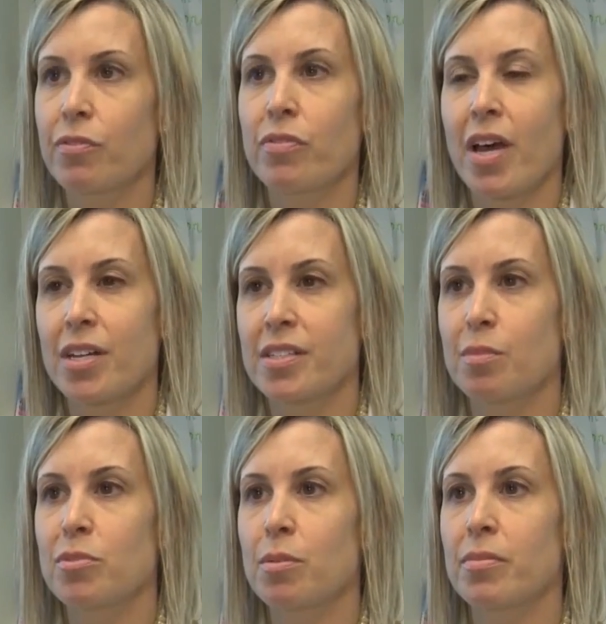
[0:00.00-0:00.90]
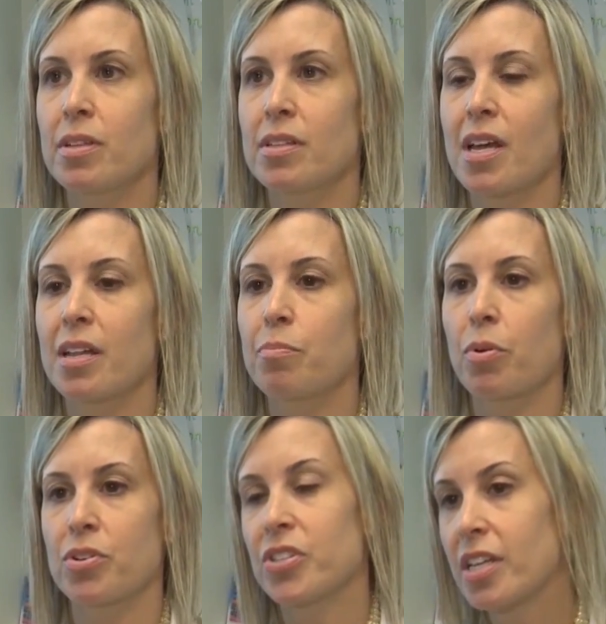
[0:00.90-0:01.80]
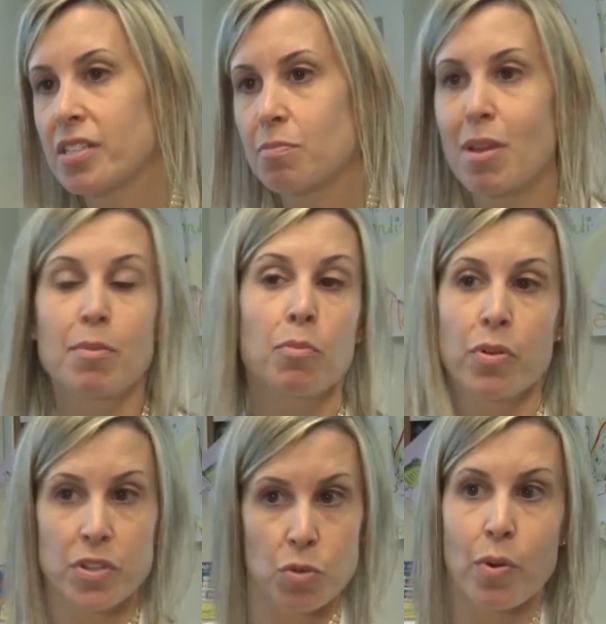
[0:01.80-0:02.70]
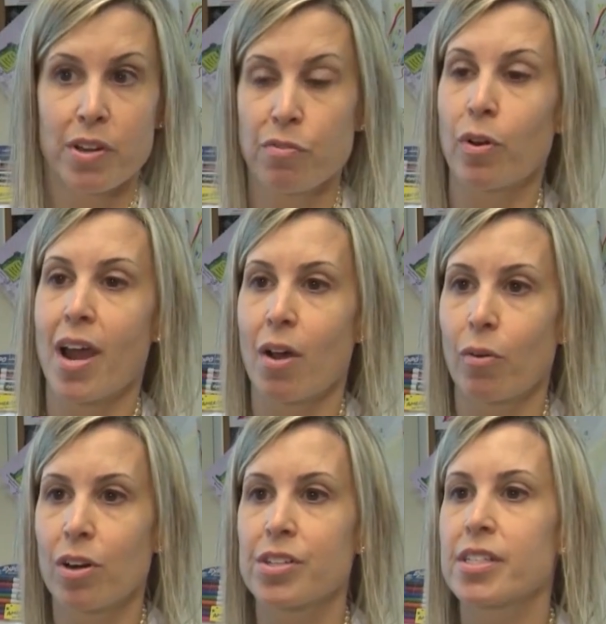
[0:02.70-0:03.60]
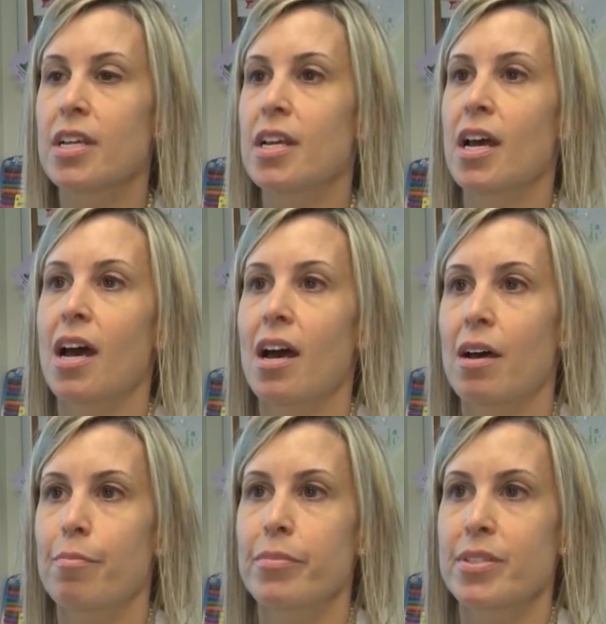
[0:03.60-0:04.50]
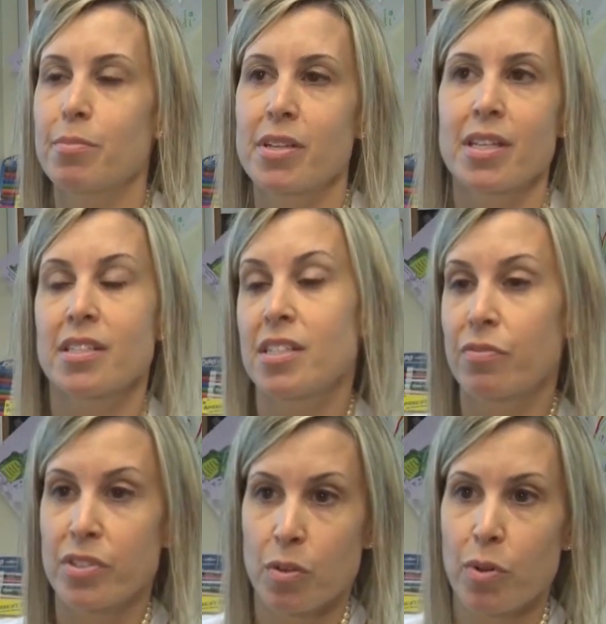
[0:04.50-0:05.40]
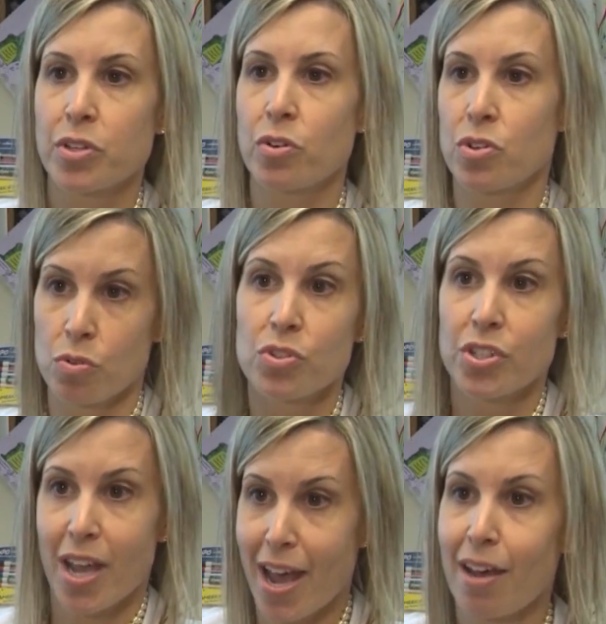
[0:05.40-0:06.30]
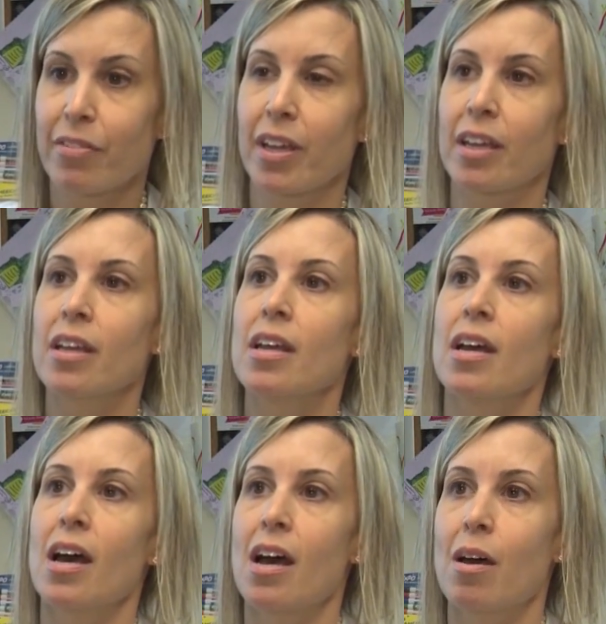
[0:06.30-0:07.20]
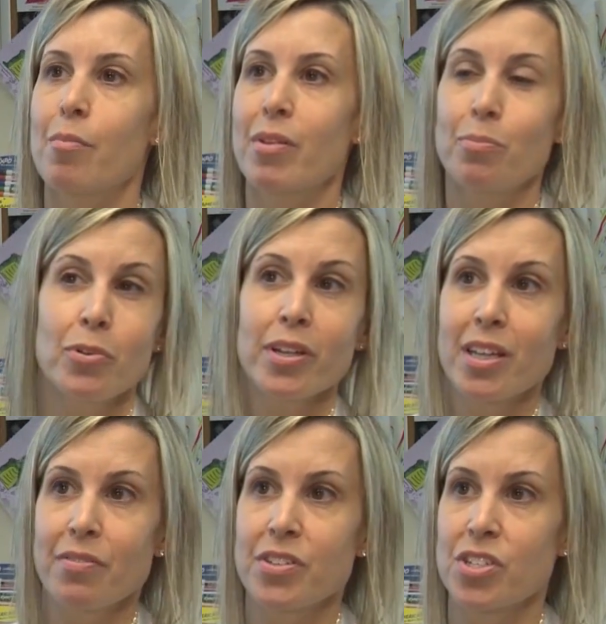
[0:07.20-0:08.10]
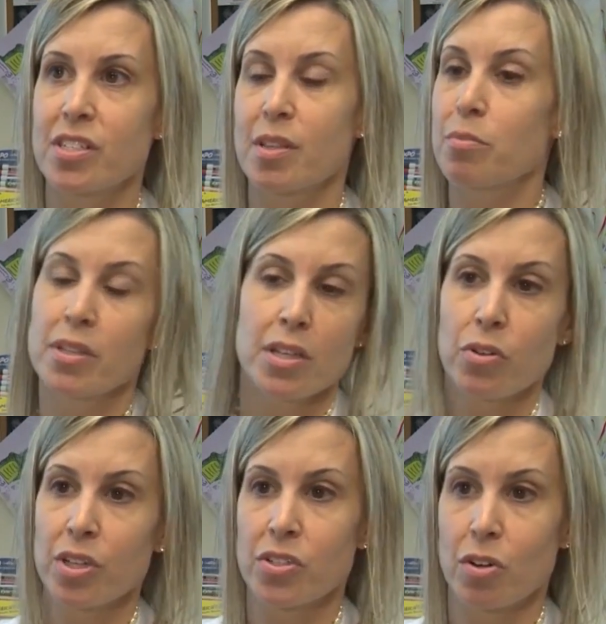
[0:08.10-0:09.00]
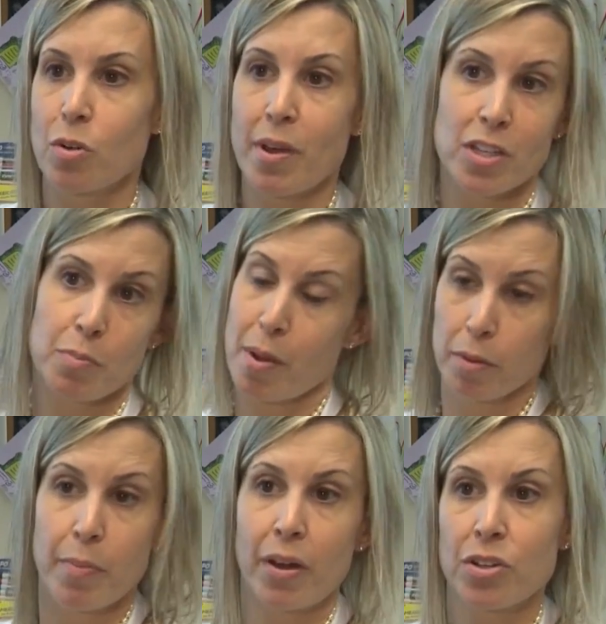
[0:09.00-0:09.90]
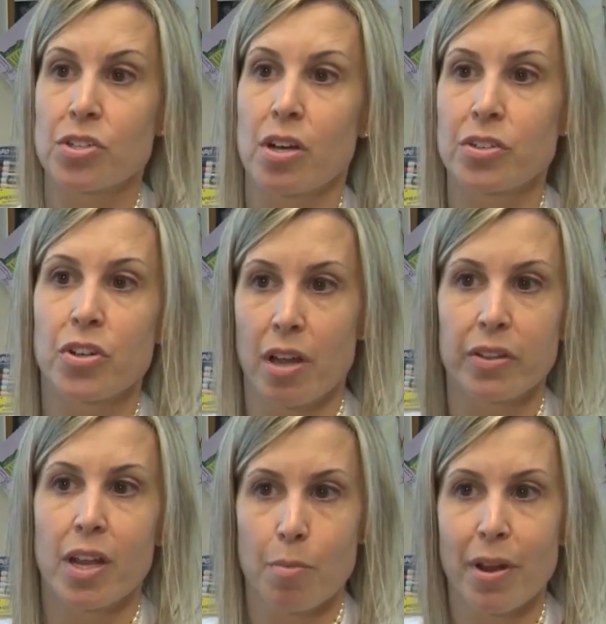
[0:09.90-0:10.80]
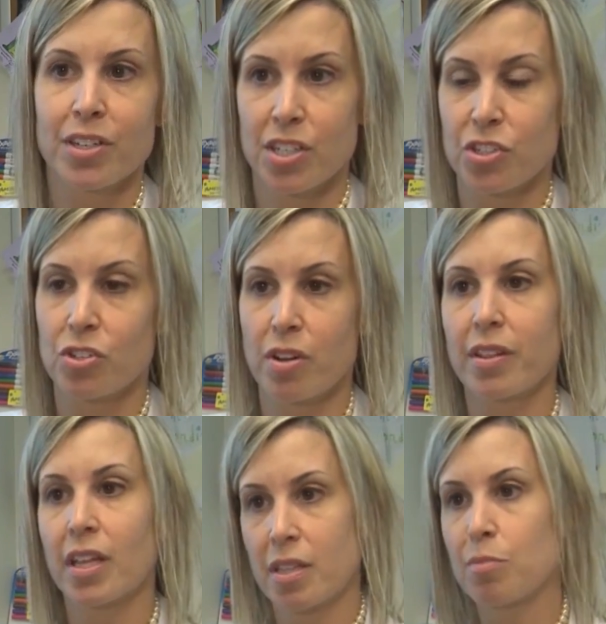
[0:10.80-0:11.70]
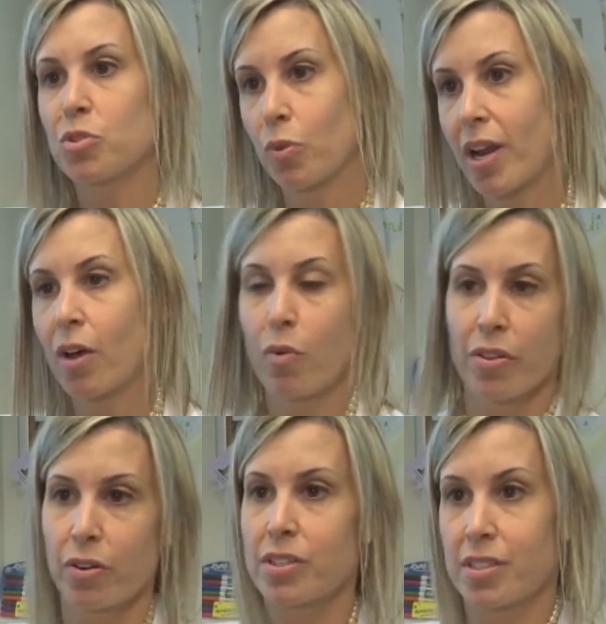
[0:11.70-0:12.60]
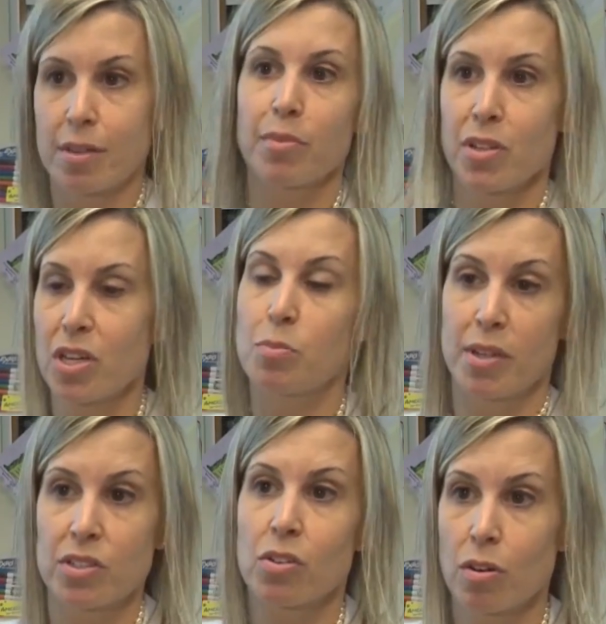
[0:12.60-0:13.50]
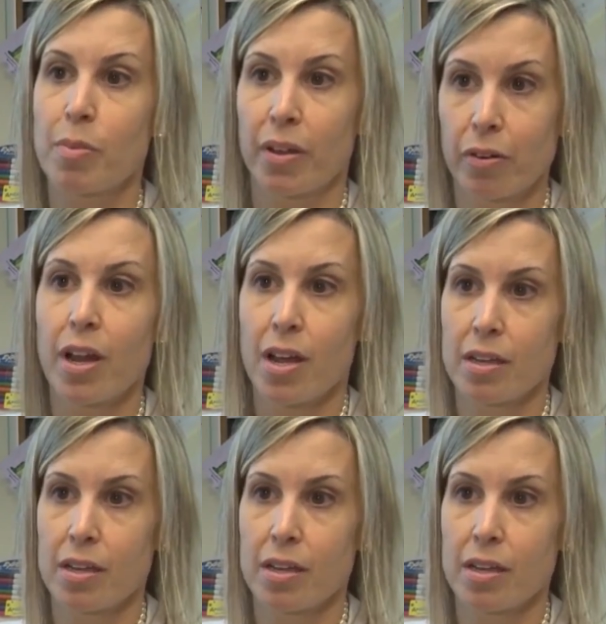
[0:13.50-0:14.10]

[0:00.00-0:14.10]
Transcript: If you've had a symptom that, that persists maybe more than 24 hours, um, something that's different than what you're used to having, um, and really if it's just something that you're concerned about, it's probably better to talk to your healthcare practitioner and let them sort out whether it's something you need to be concerned about or